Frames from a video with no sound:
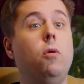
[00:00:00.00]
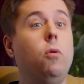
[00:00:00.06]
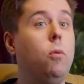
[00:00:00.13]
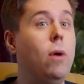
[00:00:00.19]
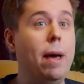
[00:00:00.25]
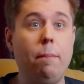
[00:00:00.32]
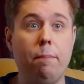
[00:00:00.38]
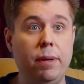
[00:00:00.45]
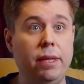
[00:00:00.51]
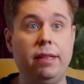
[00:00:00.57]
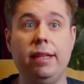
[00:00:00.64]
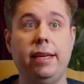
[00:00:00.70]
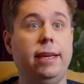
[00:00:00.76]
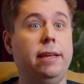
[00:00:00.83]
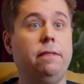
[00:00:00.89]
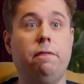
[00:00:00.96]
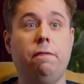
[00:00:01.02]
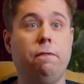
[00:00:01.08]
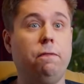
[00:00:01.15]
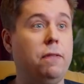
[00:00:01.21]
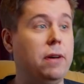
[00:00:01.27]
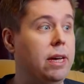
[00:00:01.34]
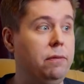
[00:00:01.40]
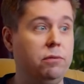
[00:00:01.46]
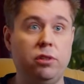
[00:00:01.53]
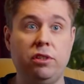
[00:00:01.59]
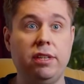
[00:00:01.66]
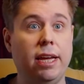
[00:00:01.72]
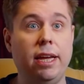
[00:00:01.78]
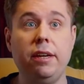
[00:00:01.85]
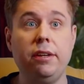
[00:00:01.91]
rapidly in five to
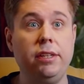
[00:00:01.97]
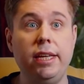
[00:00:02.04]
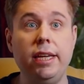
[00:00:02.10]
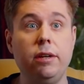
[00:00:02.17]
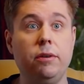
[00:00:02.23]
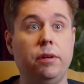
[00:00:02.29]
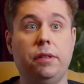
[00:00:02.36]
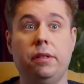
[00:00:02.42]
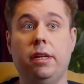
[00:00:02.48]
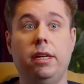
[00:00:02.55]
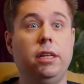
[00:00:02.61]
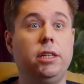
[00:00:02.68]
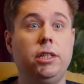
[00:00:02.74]
10 years